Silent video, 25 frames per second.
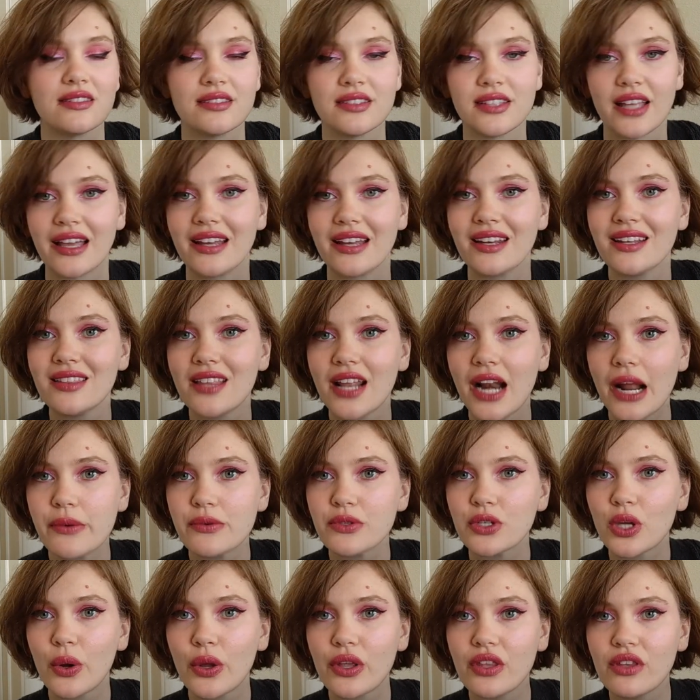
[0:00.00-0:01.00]
decided that
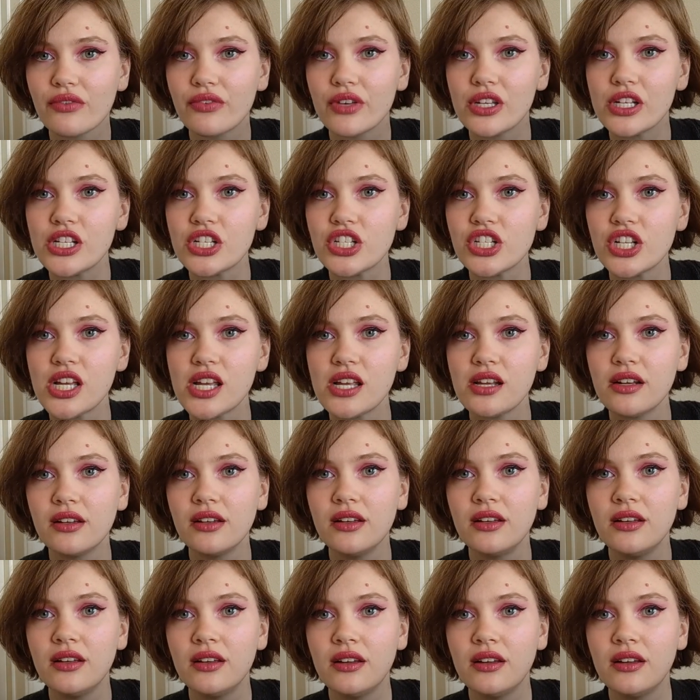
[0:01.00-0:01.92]
I was going to finish it,